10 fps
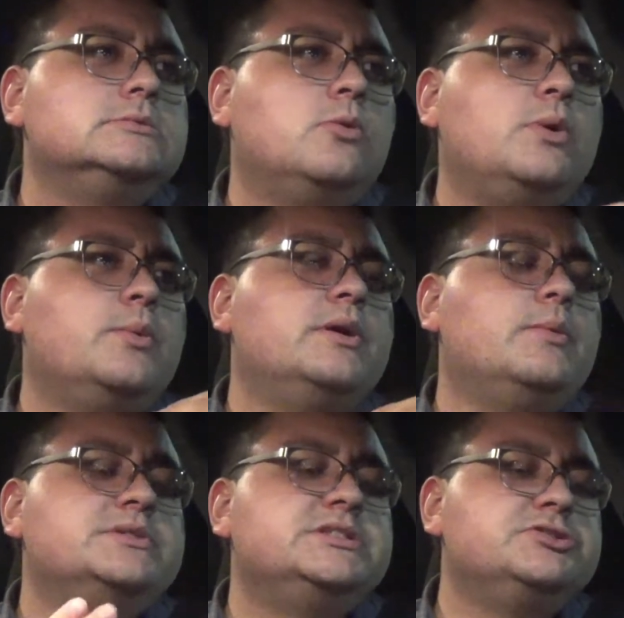
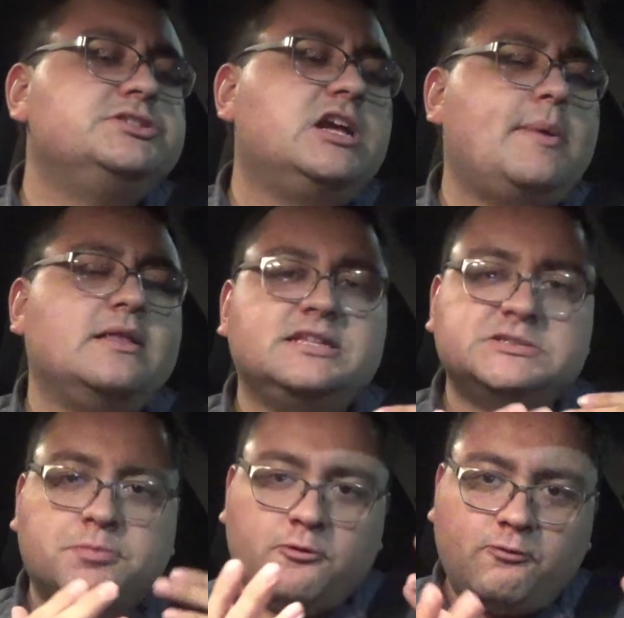what's interesting about
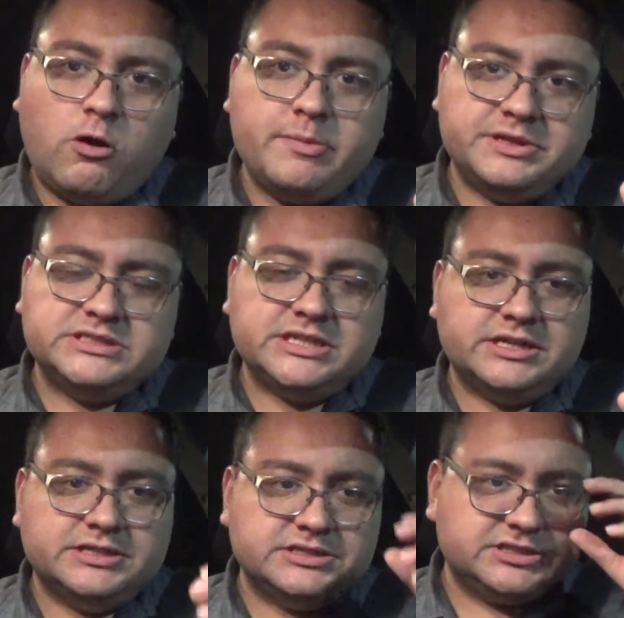this performance
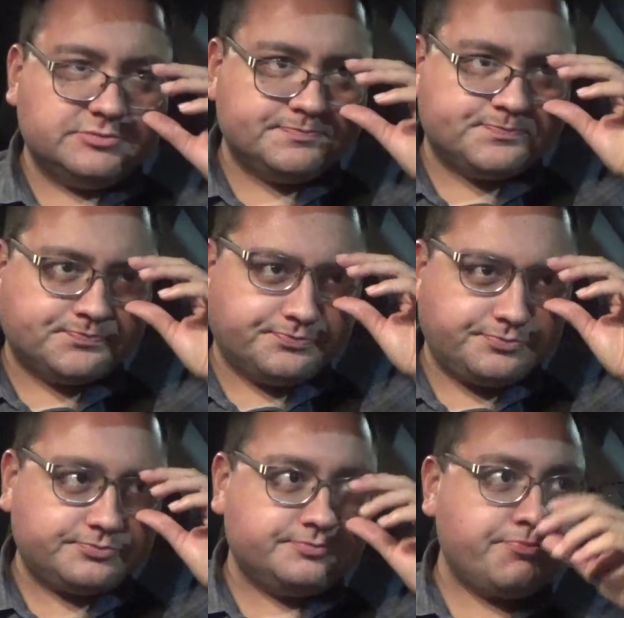is,
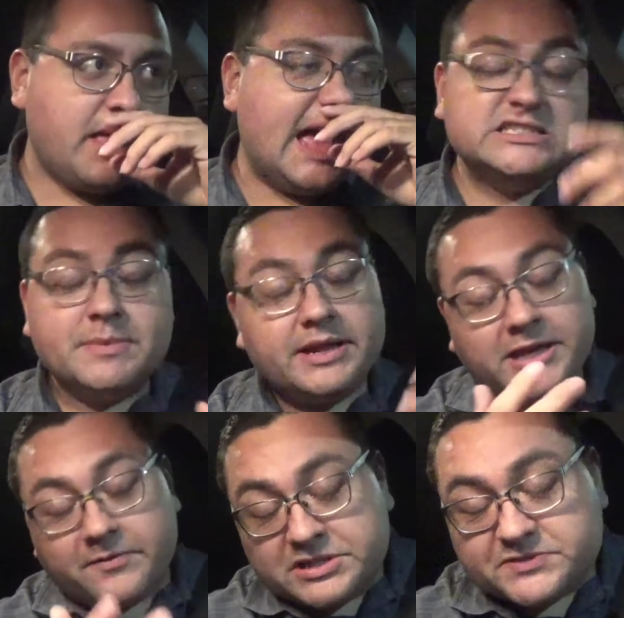as
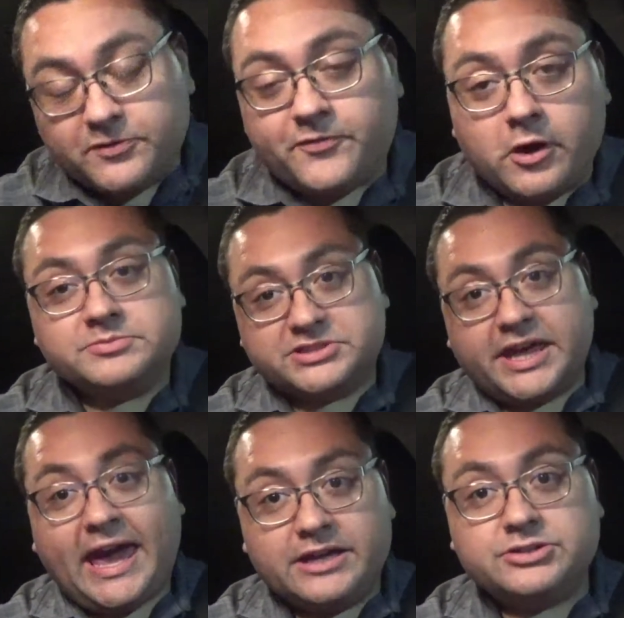many of these films
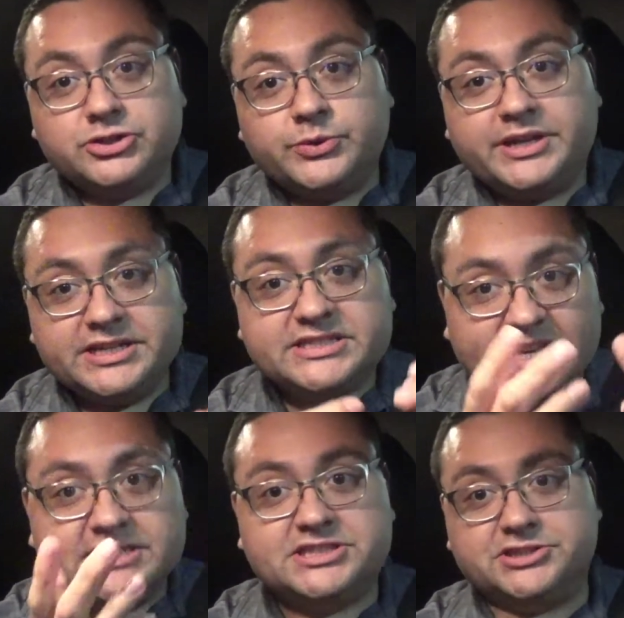can do, it is
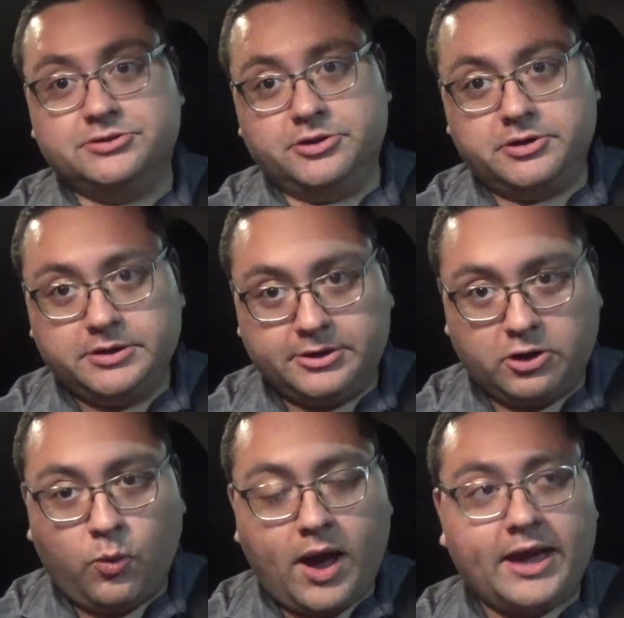insular in
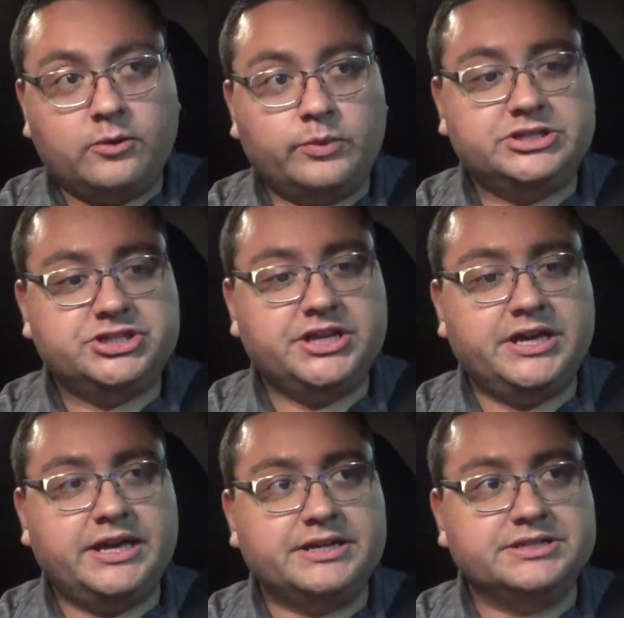a way in which
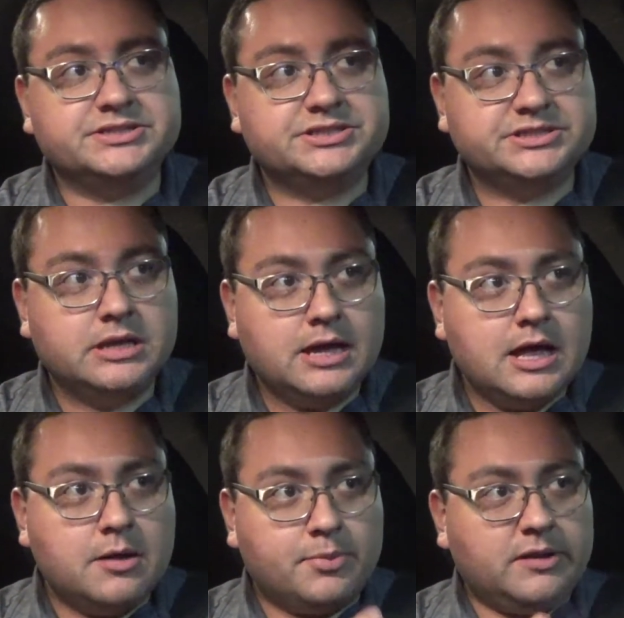he is
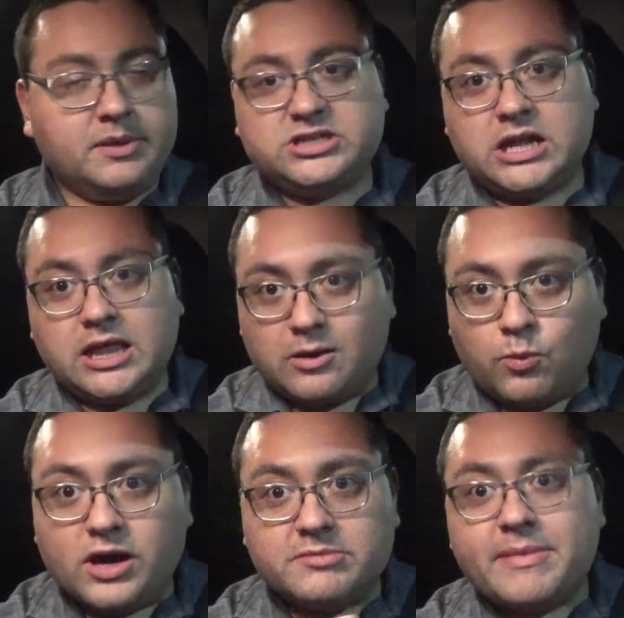pretty much kind of like a
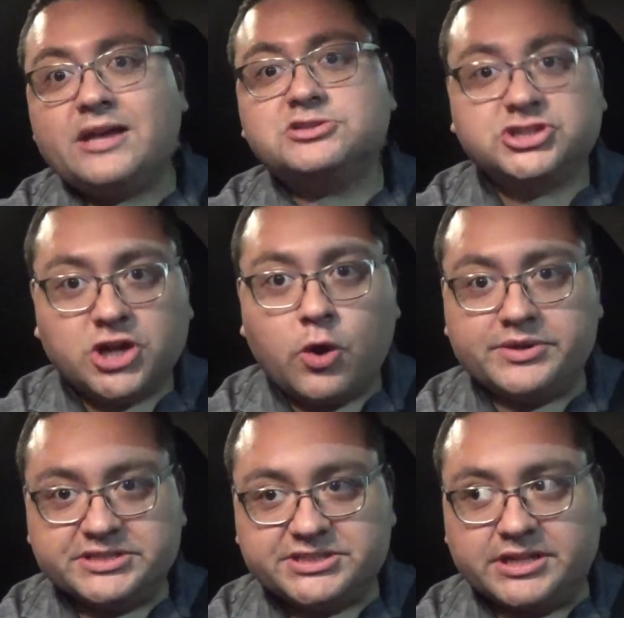one-man show
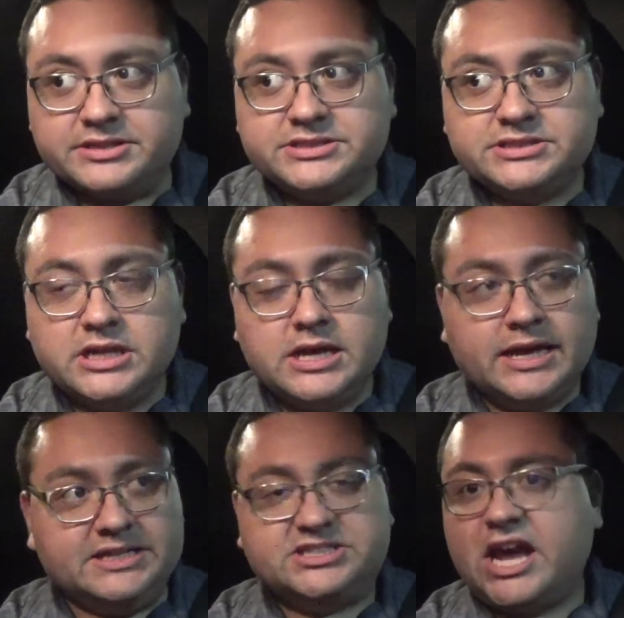in a sense.
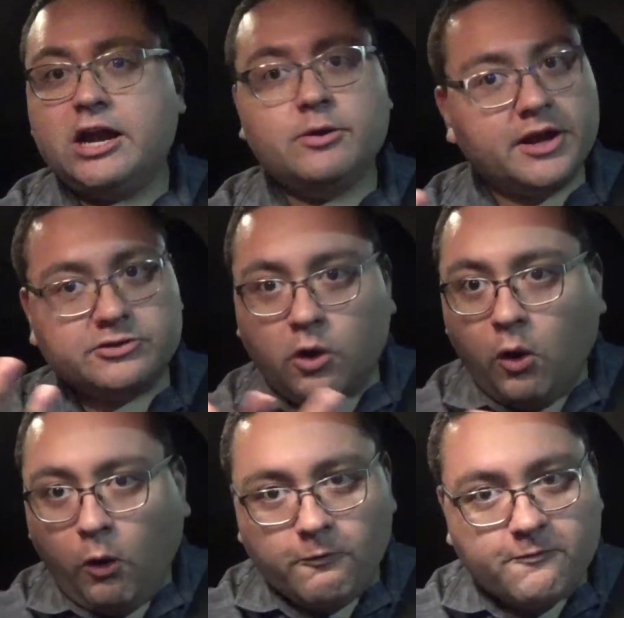He's carrying the
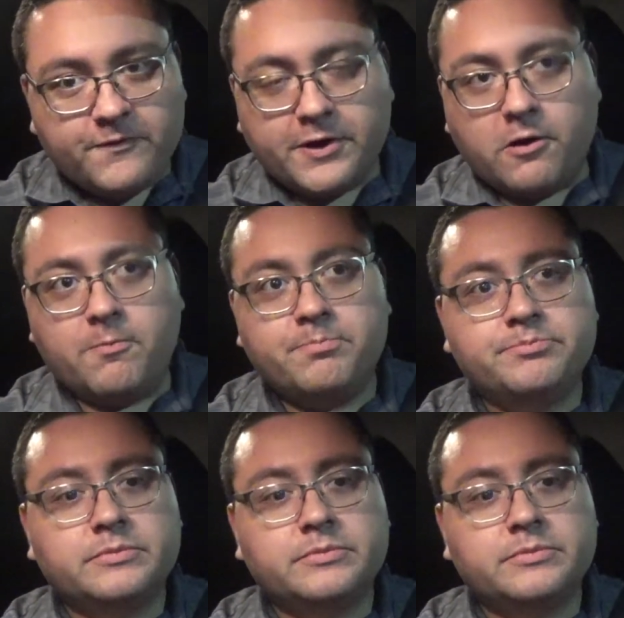whole film,